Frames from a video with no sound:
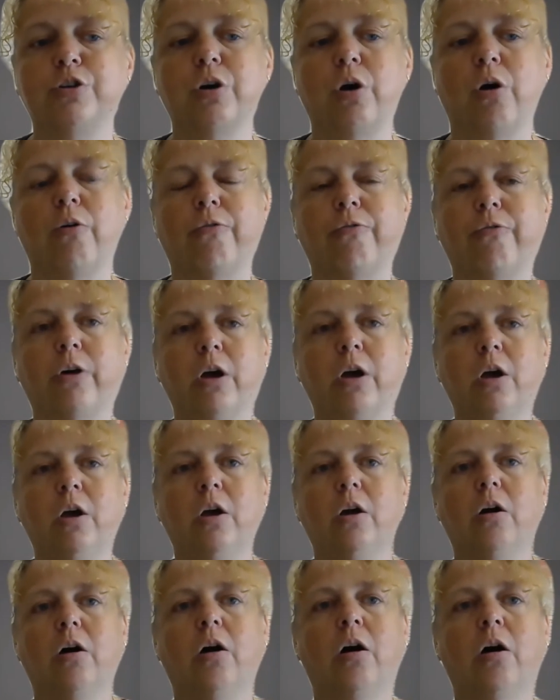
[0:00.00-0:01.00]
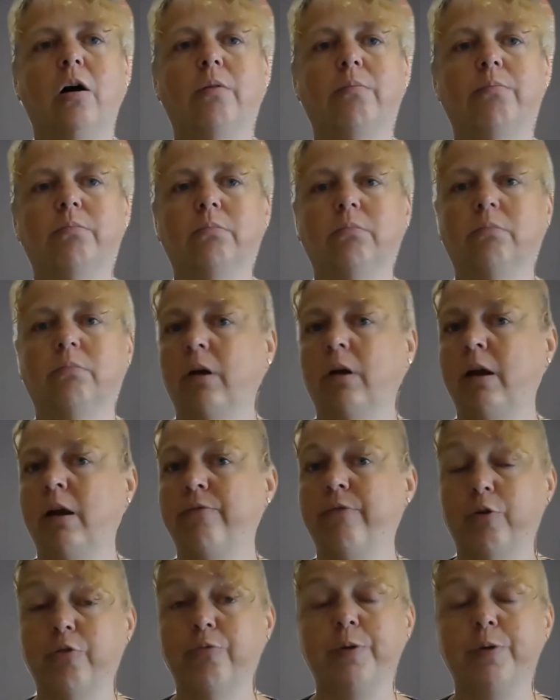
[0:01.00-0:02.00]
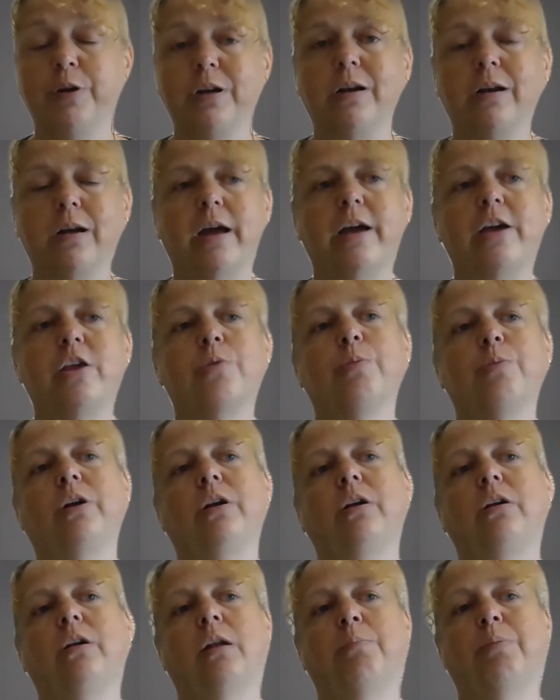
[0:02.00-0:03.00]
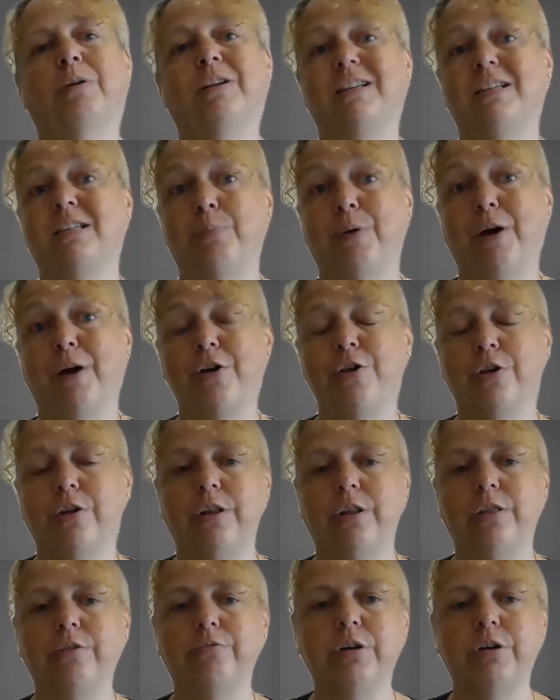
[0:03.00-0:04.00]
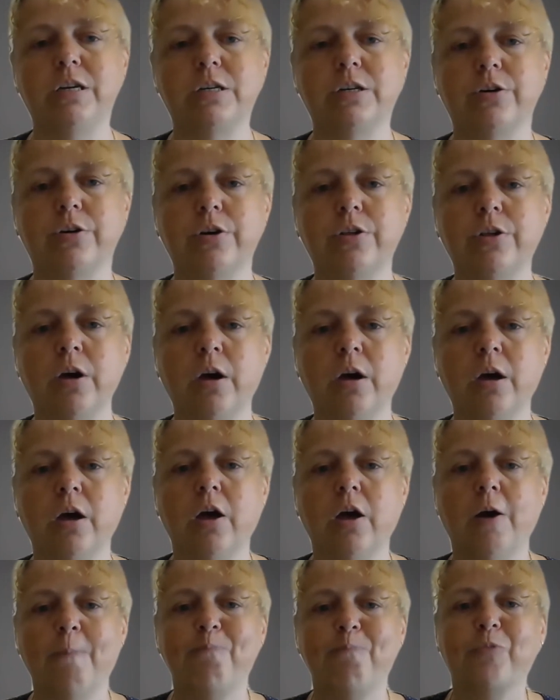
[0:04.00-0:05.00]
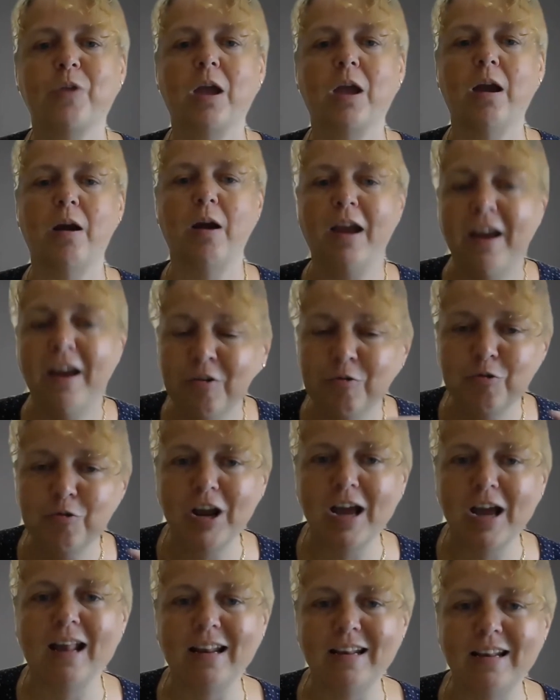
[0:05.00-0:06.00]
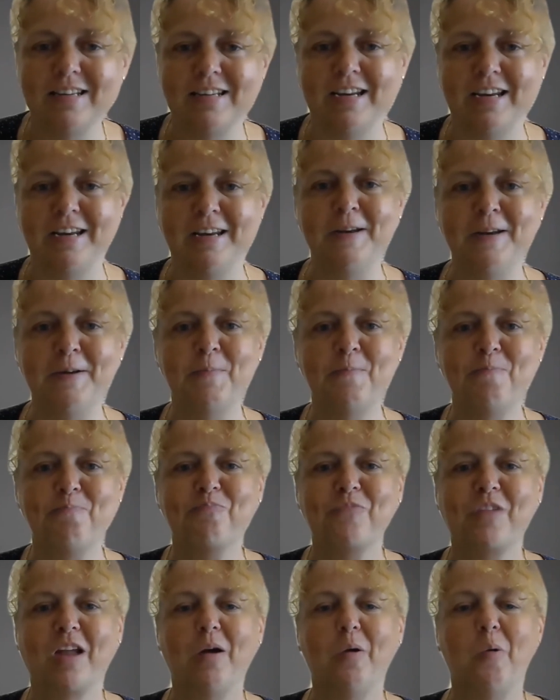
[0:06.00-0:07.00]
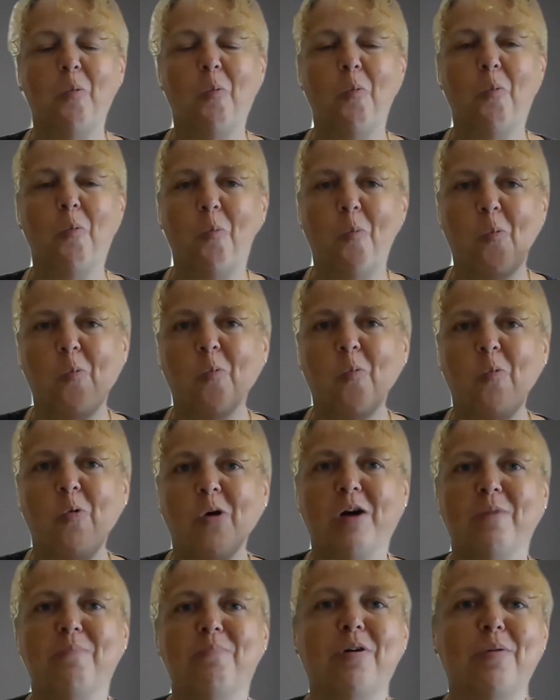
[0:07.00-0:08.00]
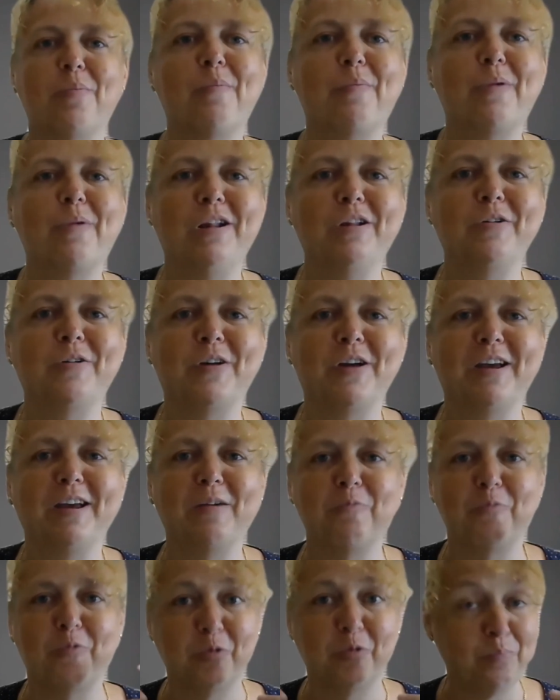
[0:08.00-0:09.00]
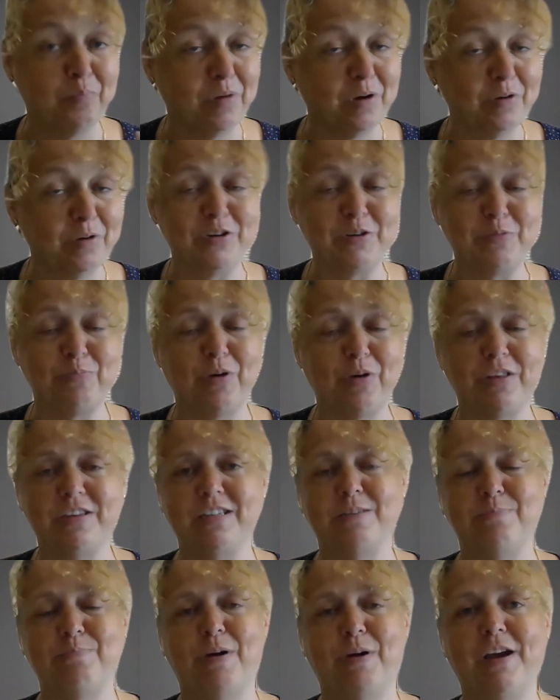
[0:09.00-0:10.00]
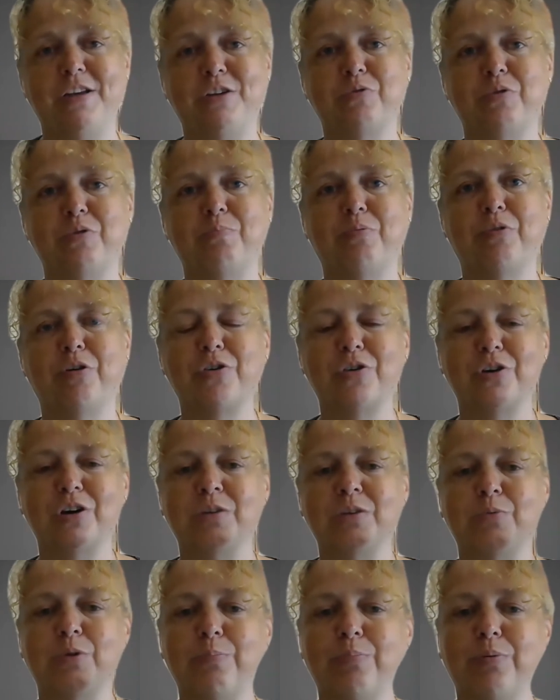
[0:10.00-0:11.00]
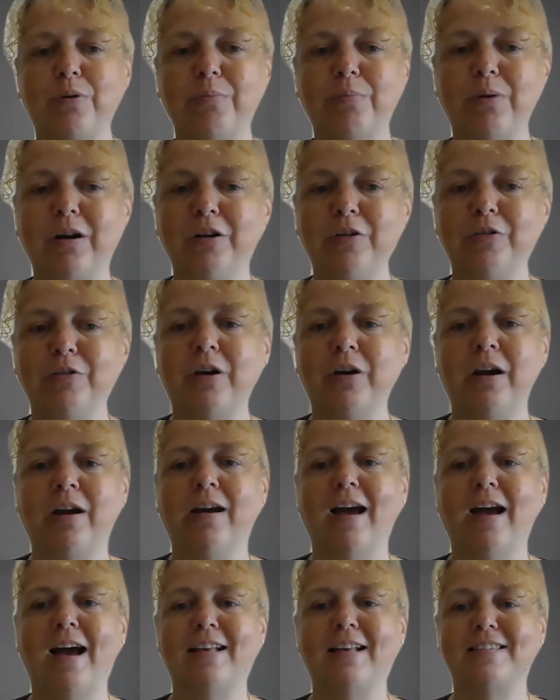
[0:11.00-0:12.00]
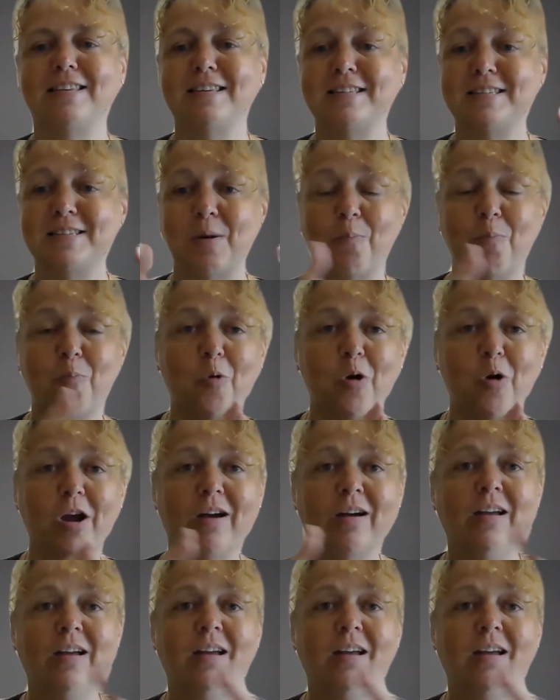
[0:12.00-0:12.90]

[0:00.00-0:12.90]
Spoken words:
of involvement and engagement and participation in the research. In reality, we are probably looking, for most participatory projects, we're probably looking at somewhere